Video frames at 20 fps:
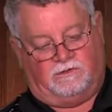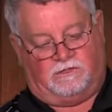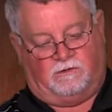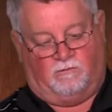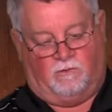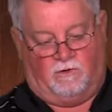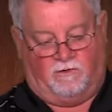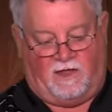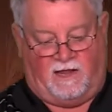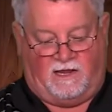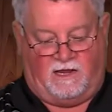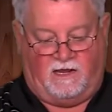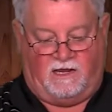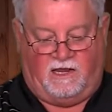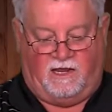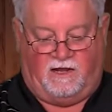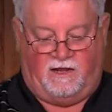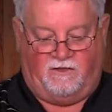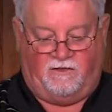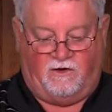where they can
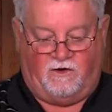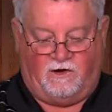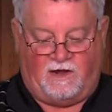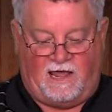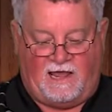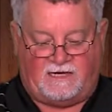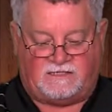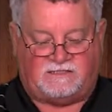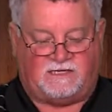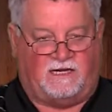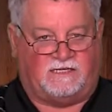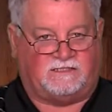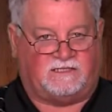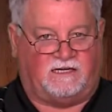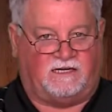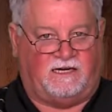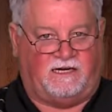get in there and access it